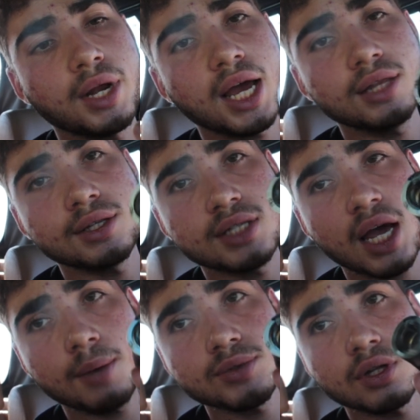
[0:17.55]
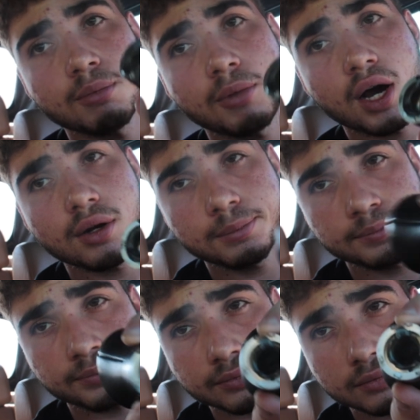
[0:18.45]
It had the tabs on the bottom.
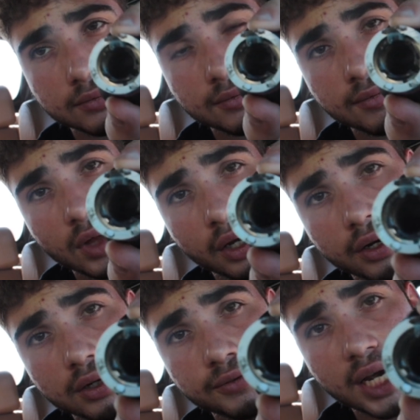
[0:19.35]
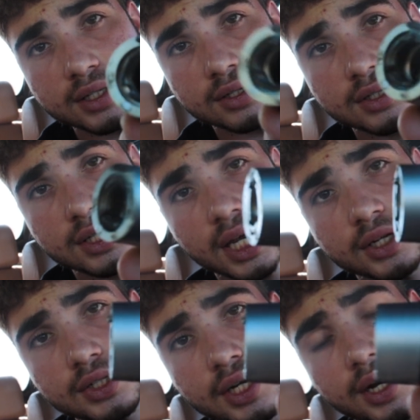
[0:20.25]
I don't know if you guys can see, I
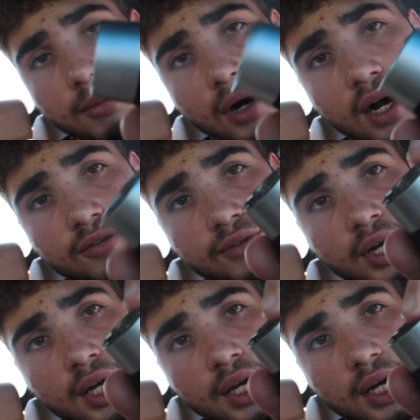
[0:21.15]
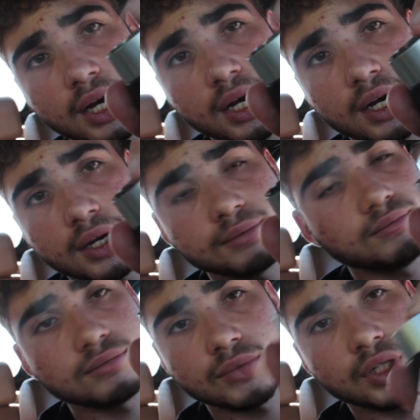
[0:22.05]
just cut them off. Uh,
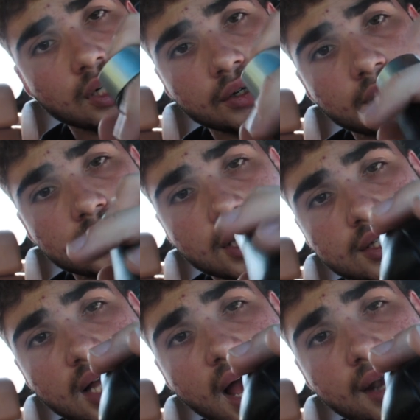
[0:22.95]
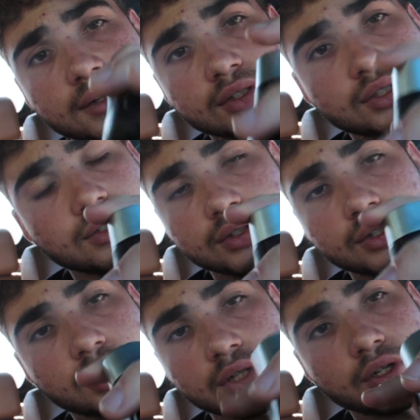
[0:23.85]
you know, easy as that. just, you know,
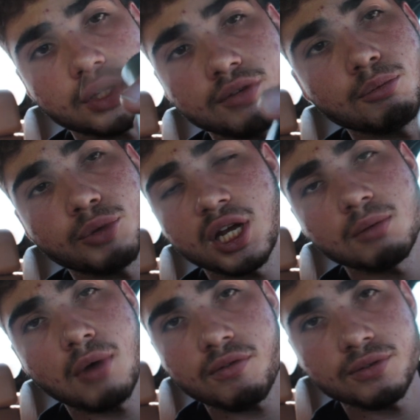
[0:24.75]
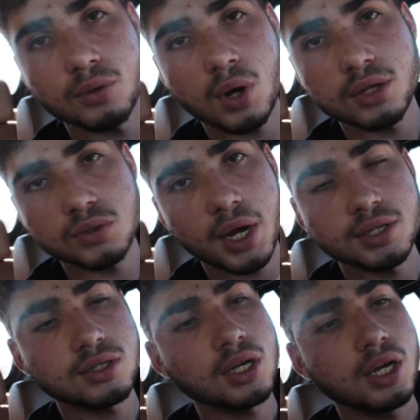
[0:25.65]
you can literally even break them off if you want to. I
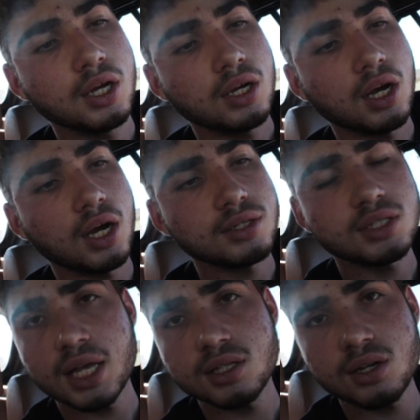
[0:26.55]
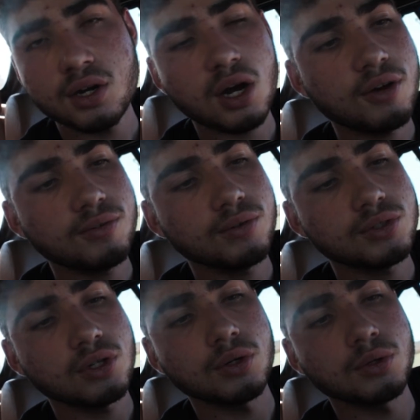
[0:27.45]
just uh, sanded it off
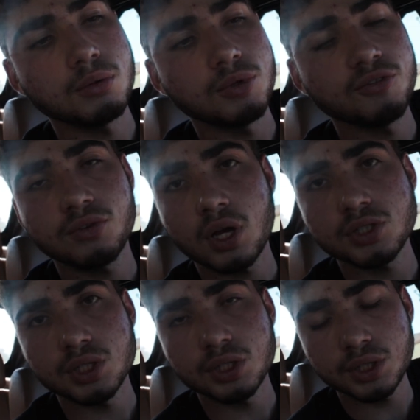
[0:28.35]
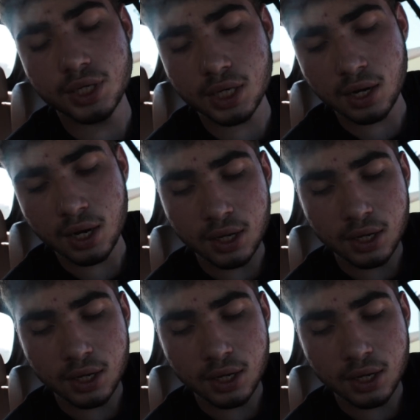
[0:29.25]
so it would be flush and clean.